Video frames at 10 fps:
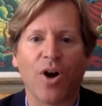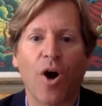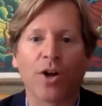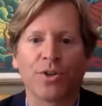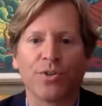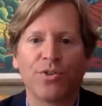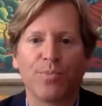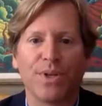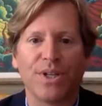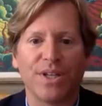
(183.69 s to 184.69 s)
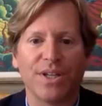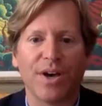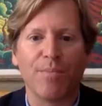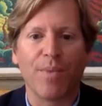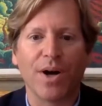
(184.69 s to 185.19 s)
honored to be
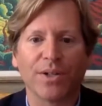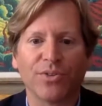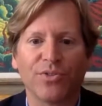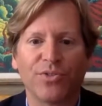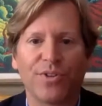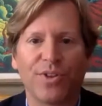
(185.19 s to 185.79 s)
amongst